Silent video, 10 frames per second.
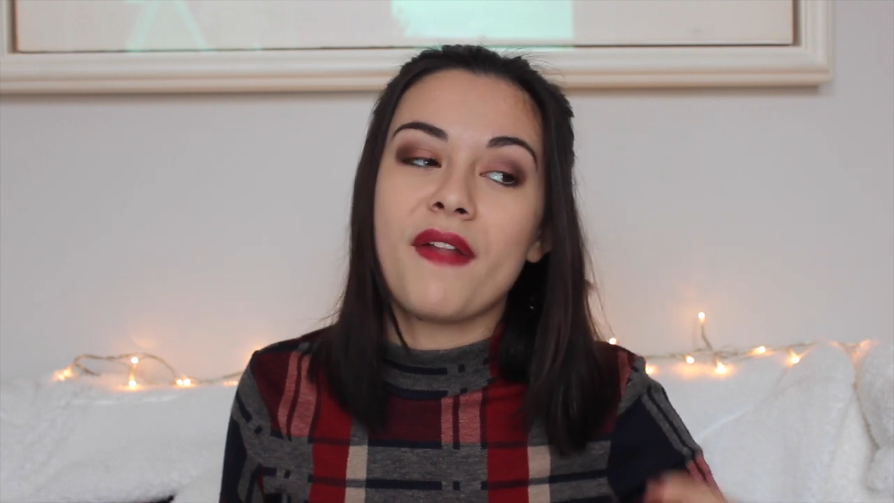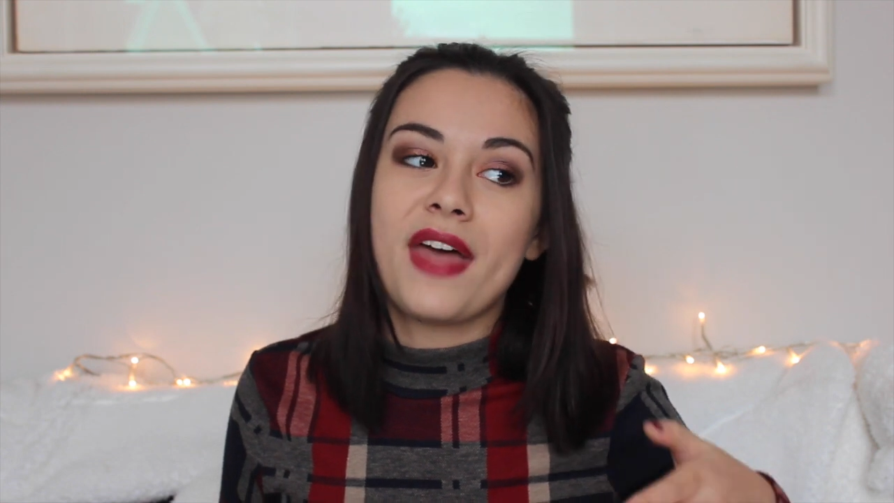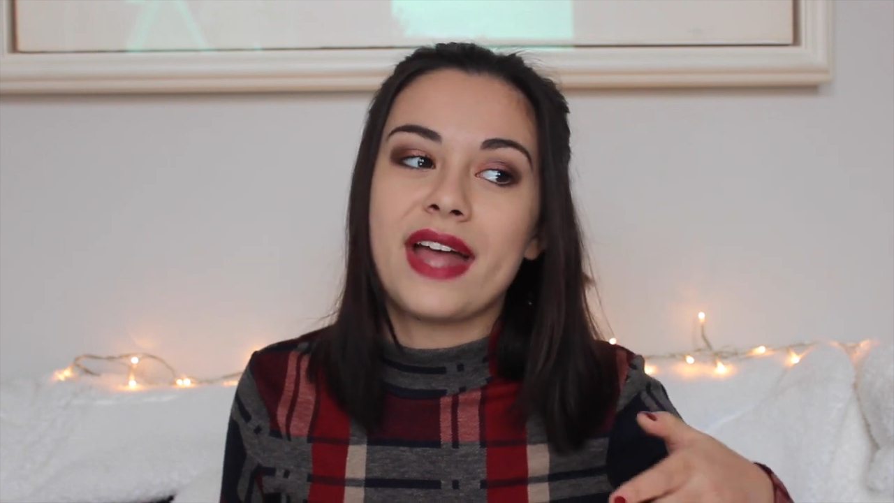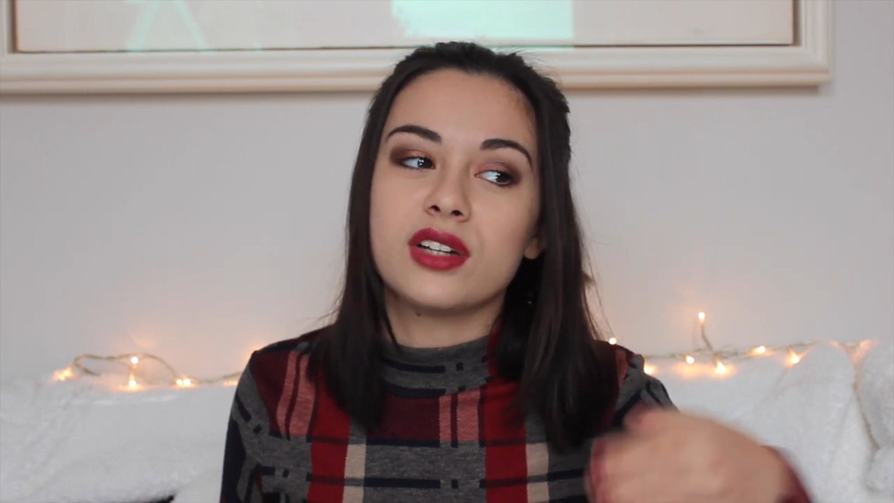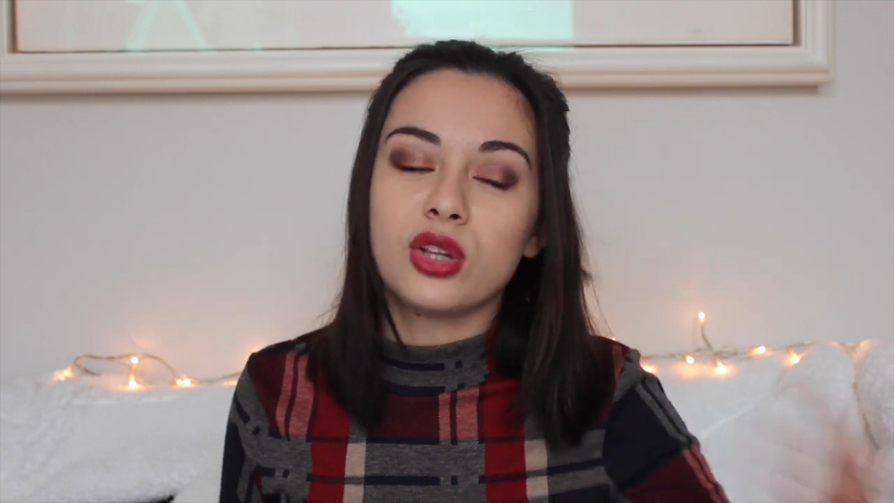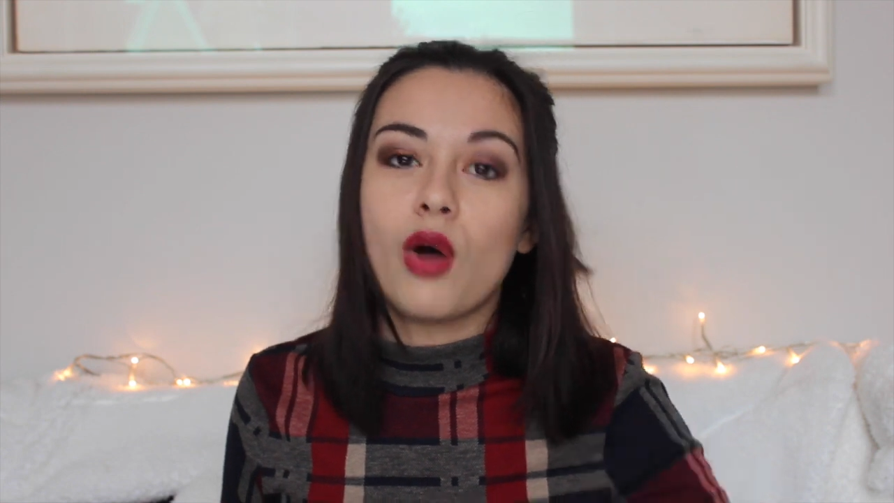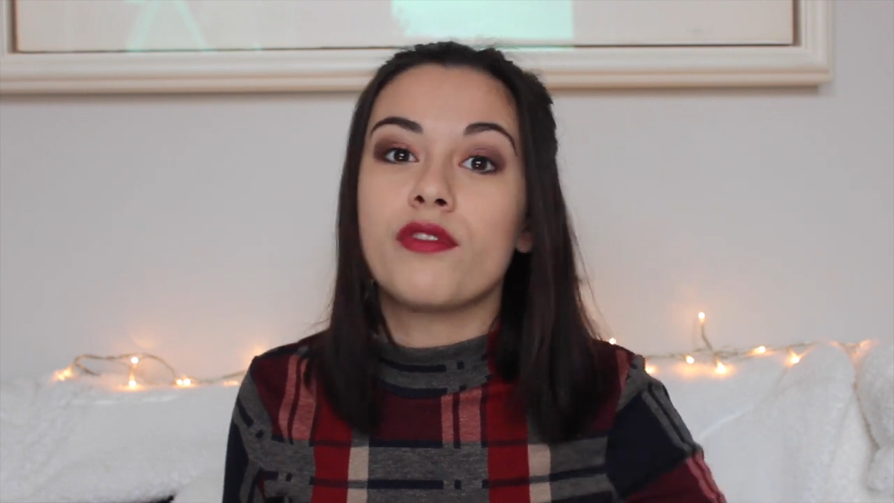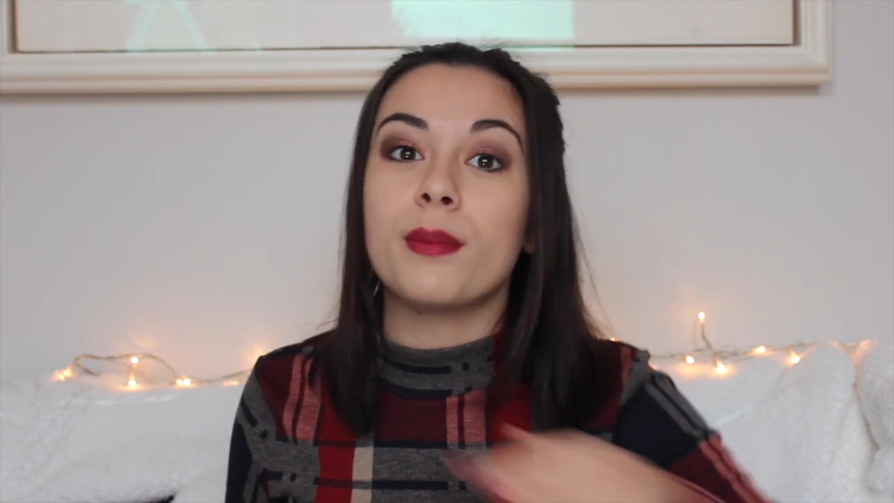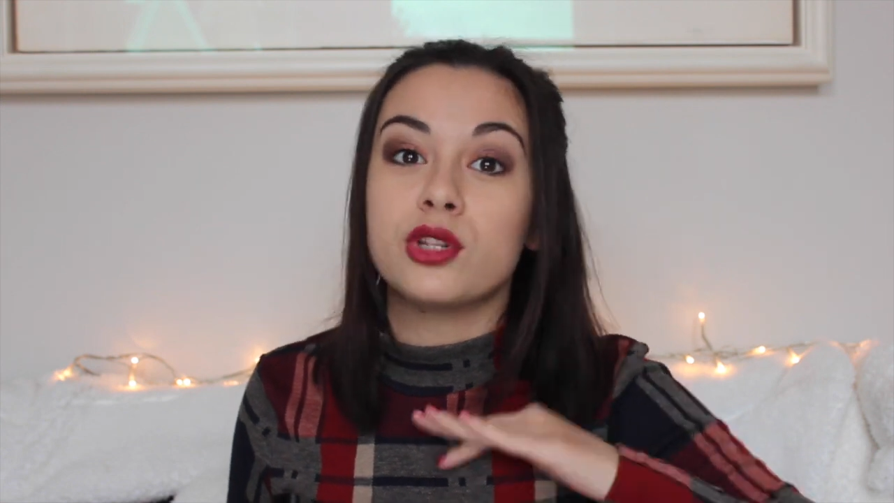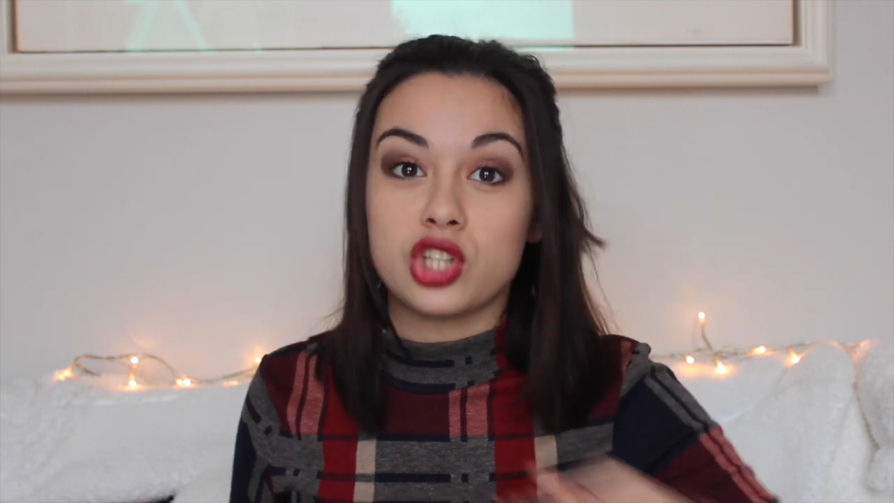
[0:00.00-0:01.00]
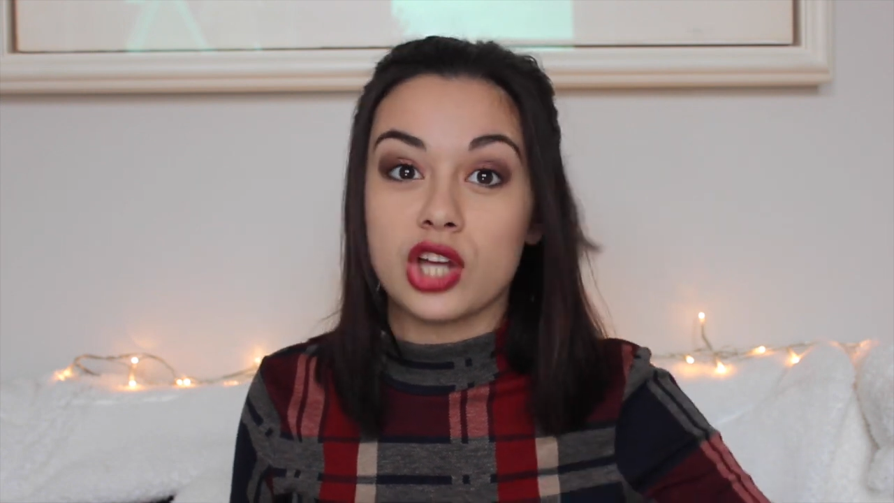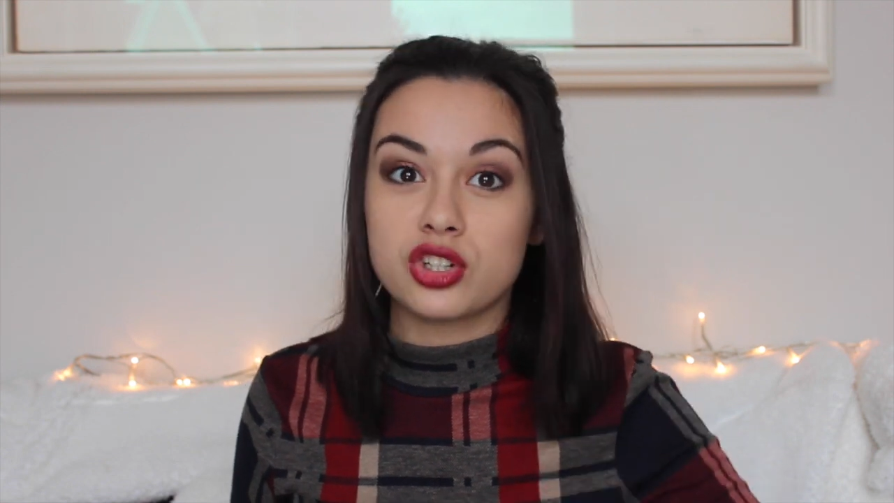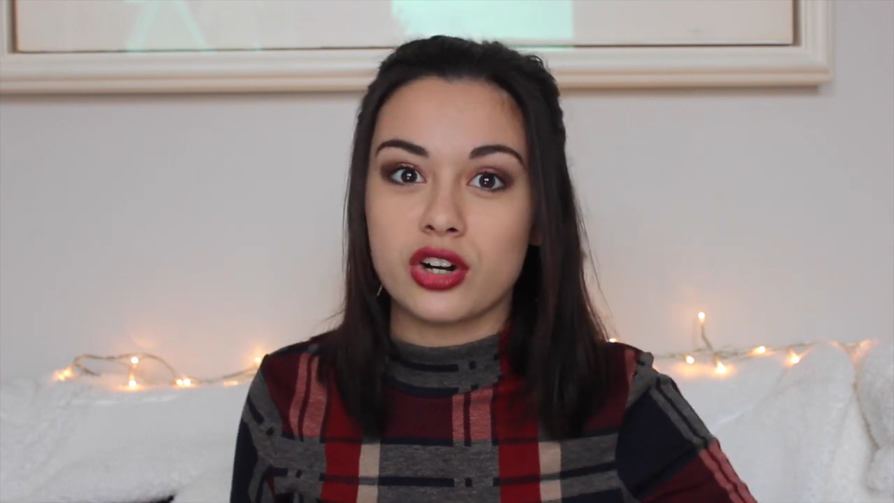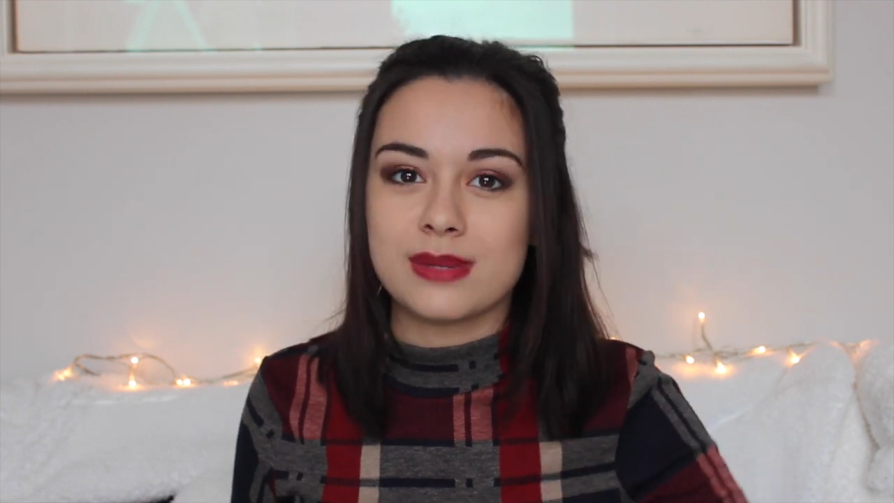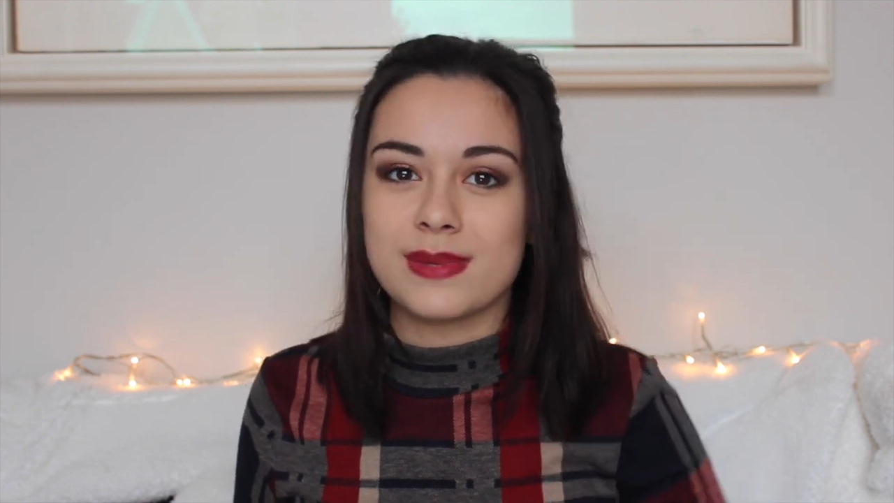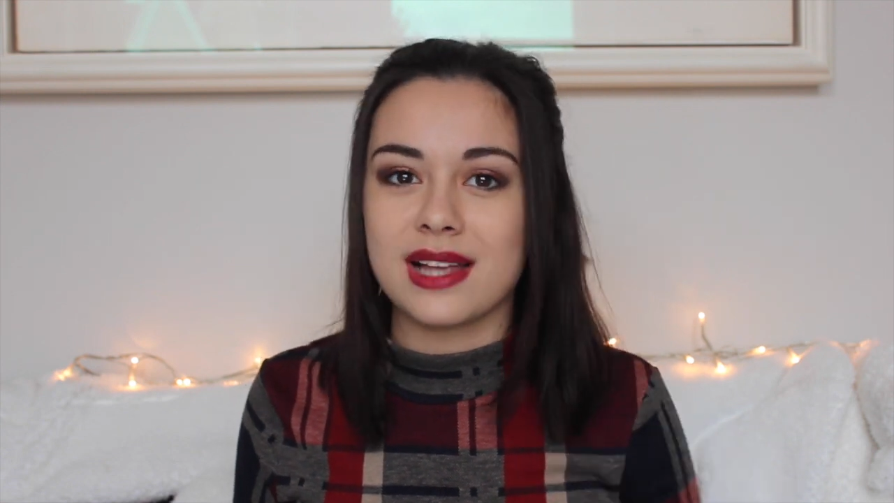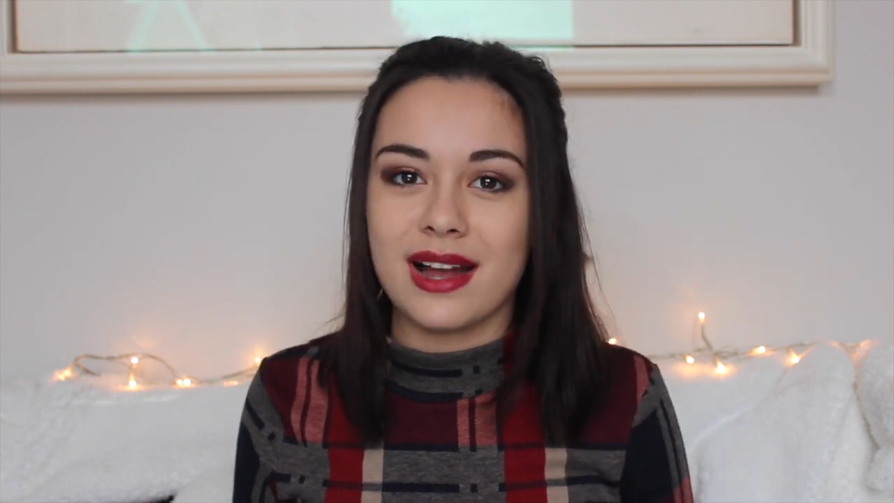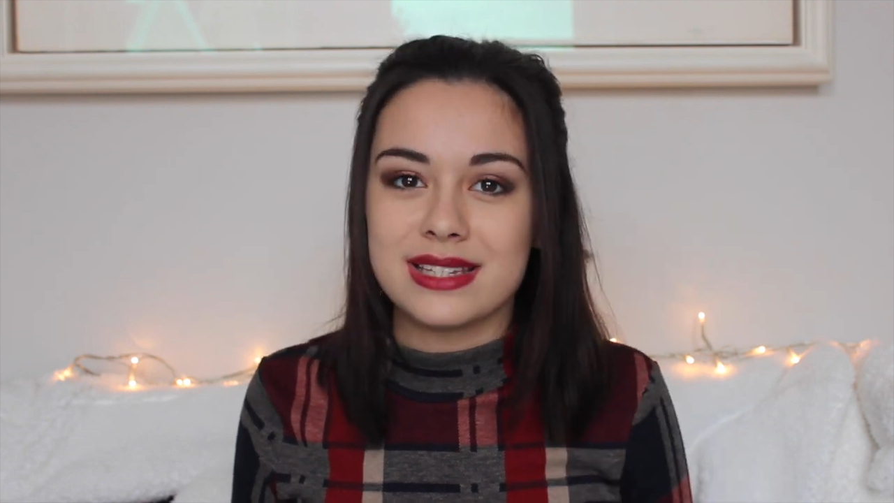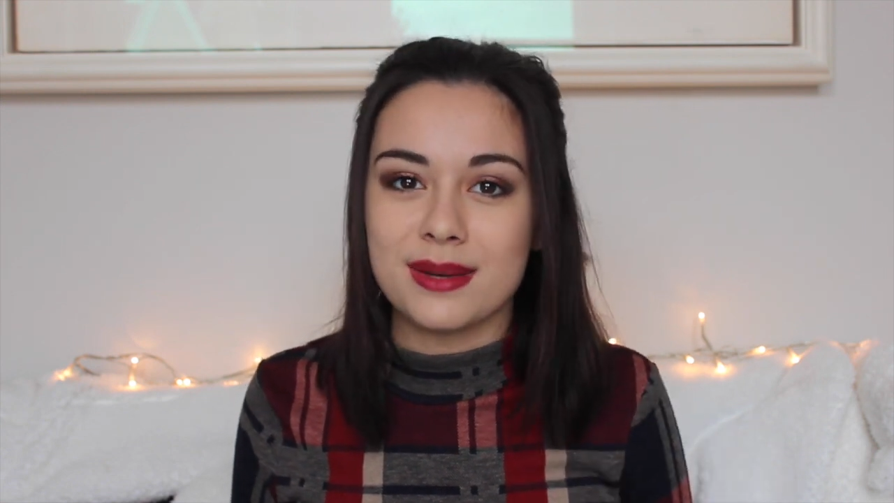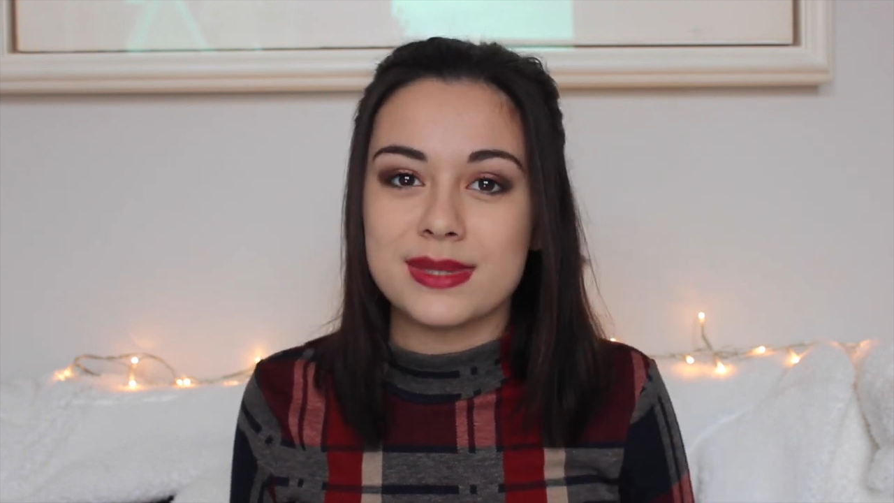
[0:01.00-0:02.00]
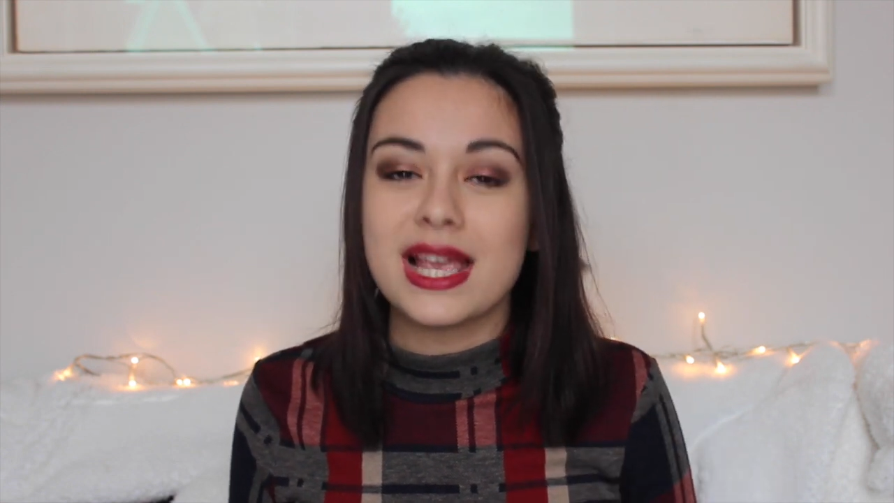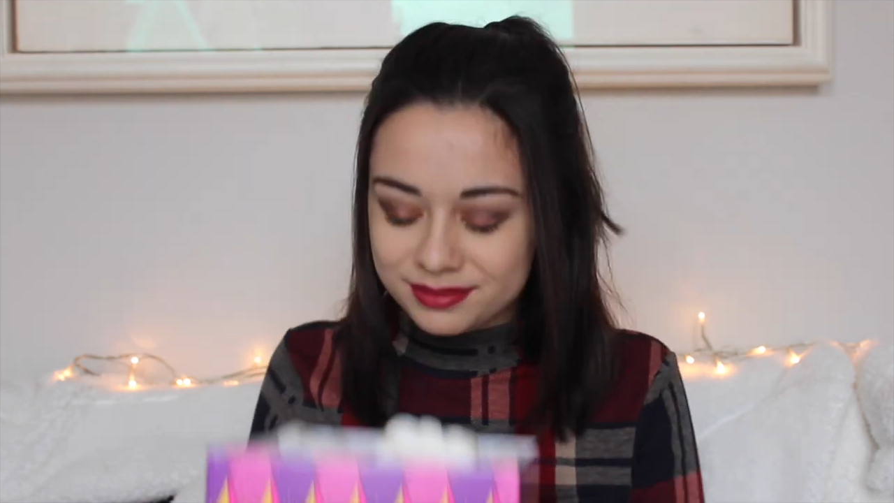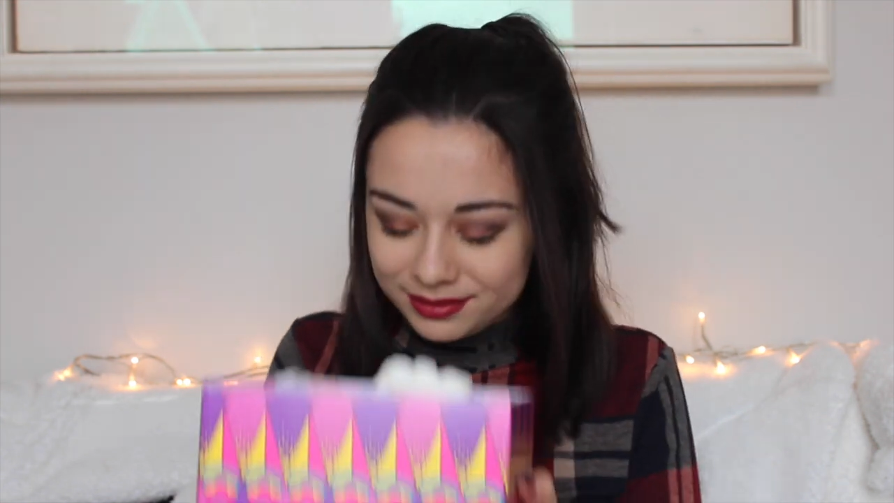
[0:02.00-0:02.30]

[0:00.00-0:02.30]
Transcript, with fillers: but then a lot of them are just Christmas items.